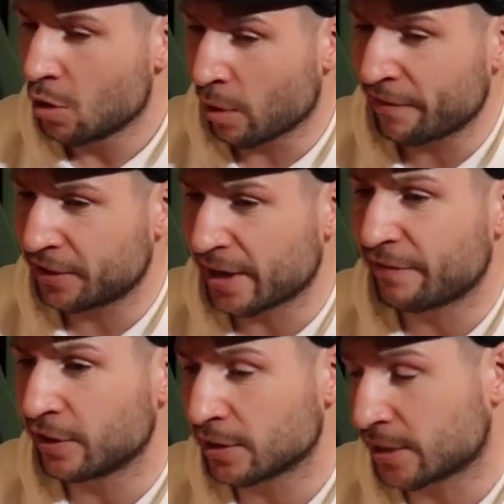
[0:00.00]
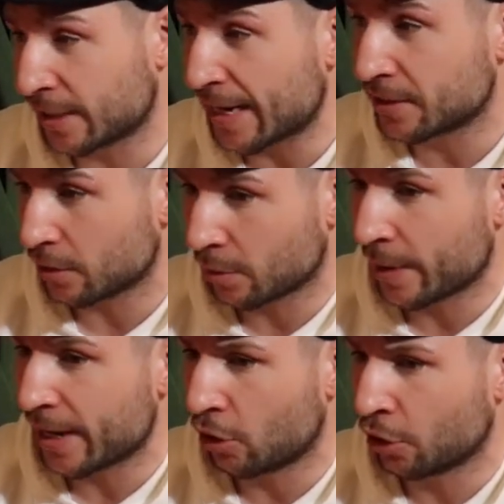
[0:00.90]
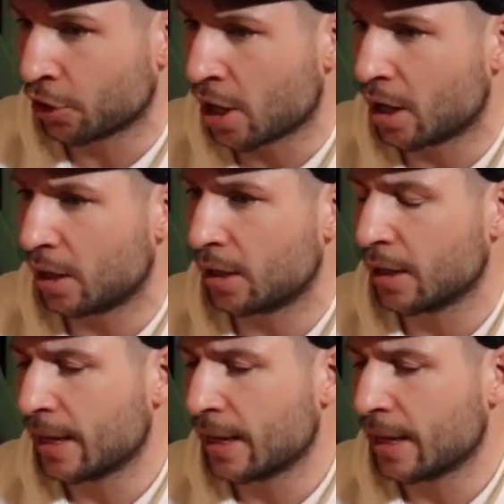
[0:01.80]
whether Devin stays at the weight or not,